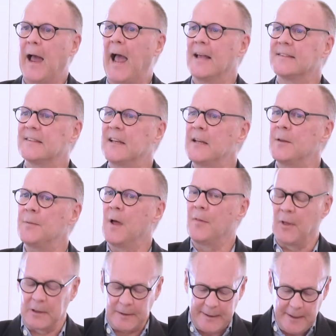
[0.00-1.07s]
as
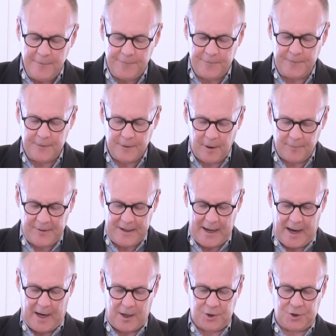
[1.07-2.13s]
in the leaf of
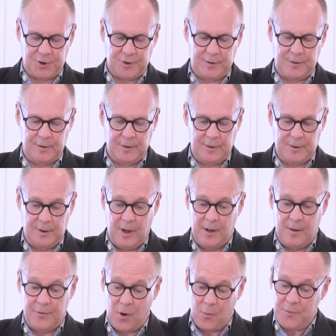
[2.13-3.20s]
the ash
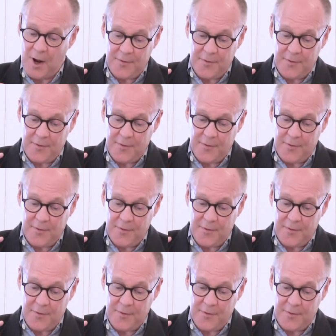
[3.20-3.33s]
though